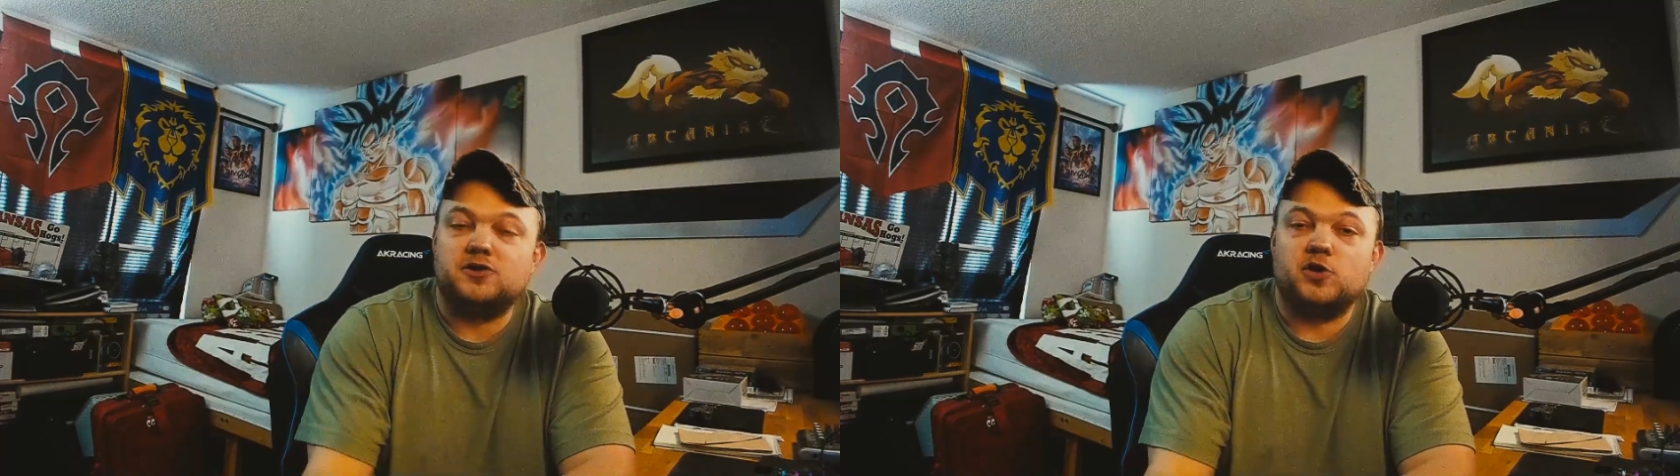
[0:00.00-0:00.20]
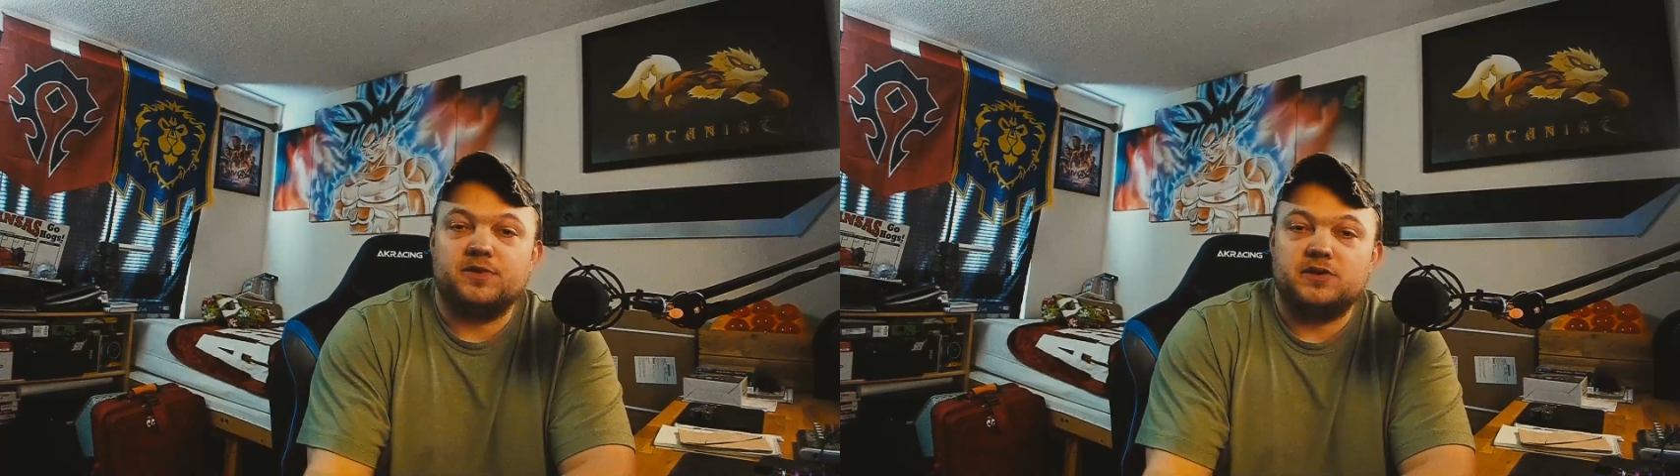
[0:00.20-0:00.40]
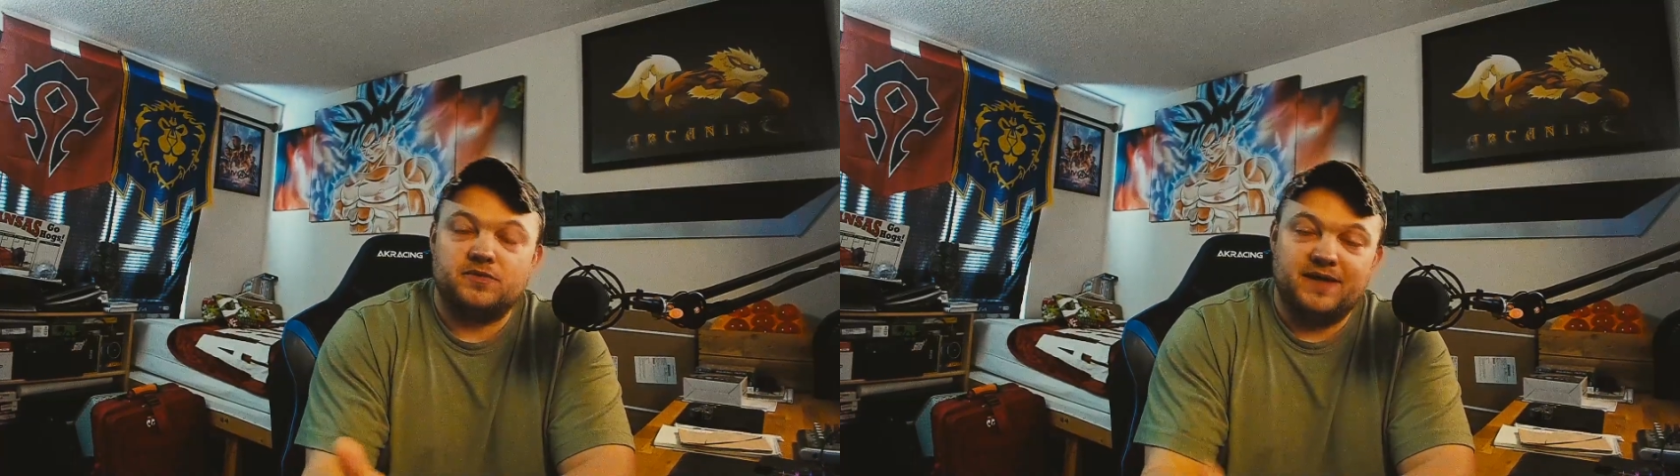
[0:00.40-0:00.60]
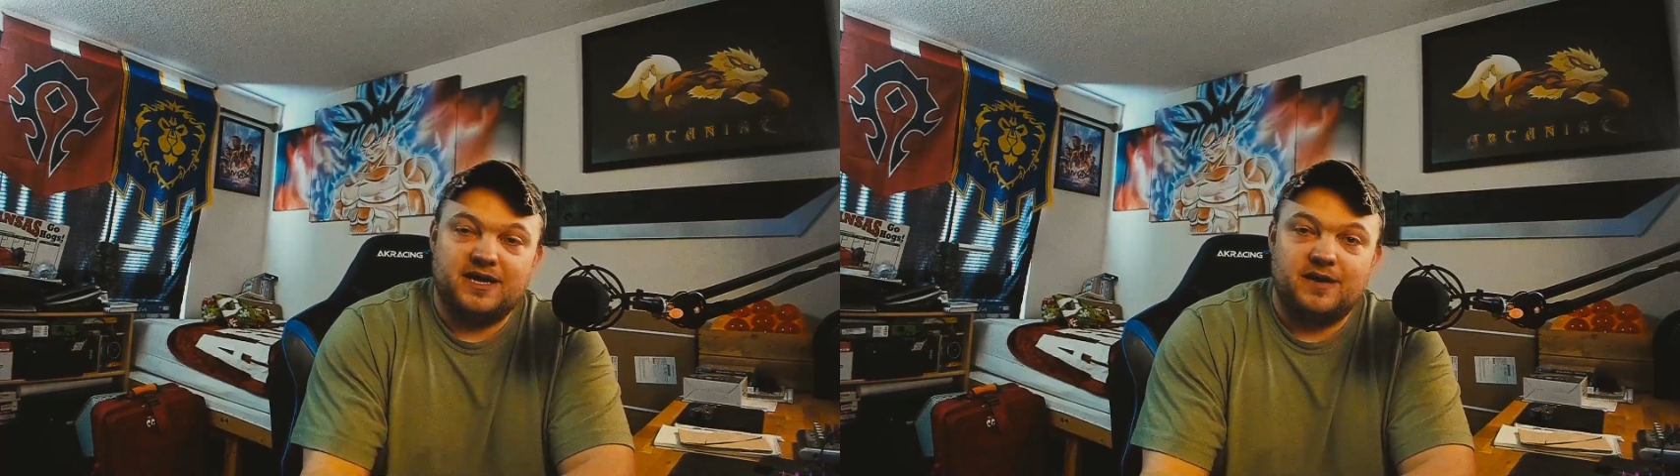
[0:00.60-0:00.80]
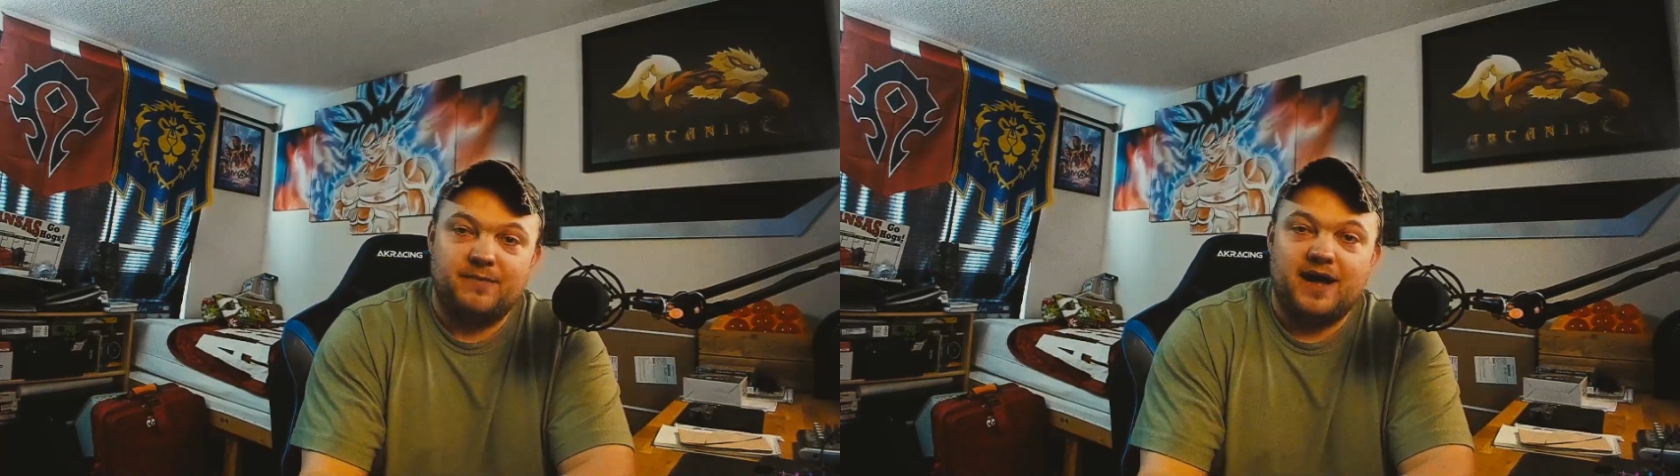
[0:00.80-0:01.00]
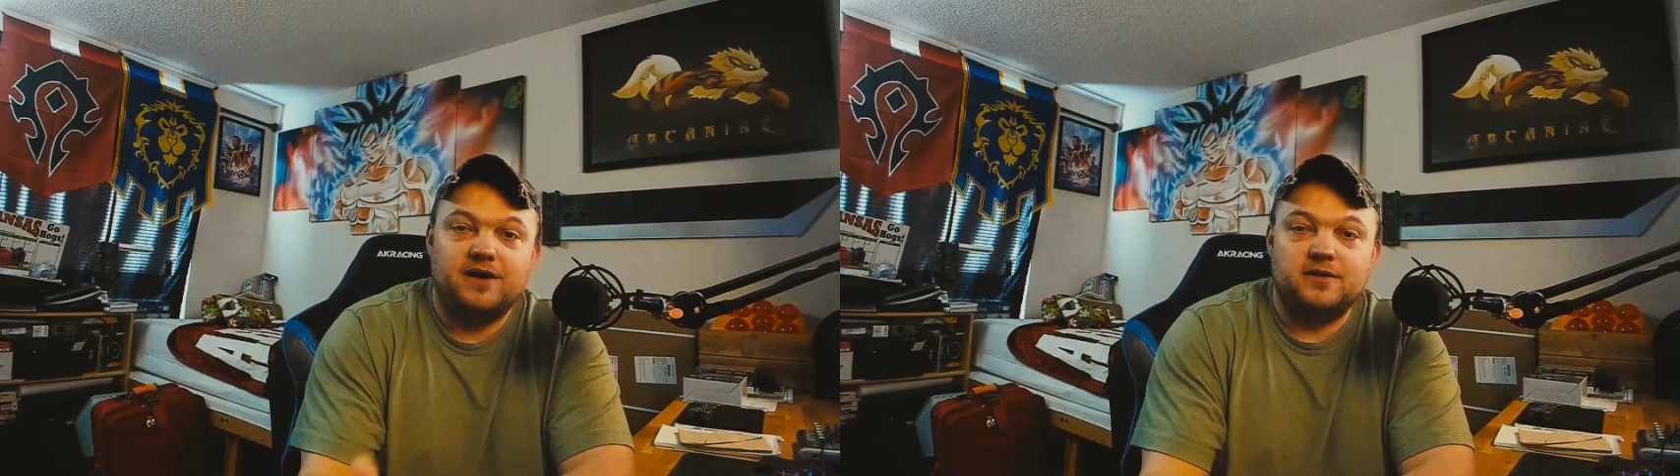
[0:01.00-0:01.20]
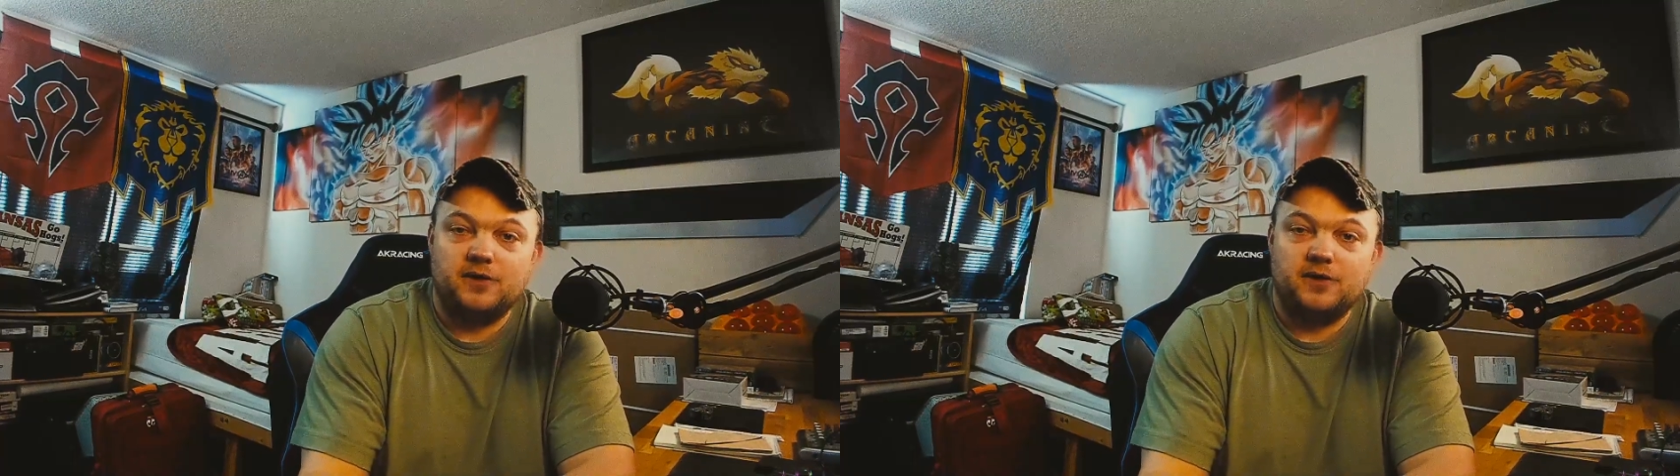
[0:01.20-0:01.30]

Serpents, when they come out,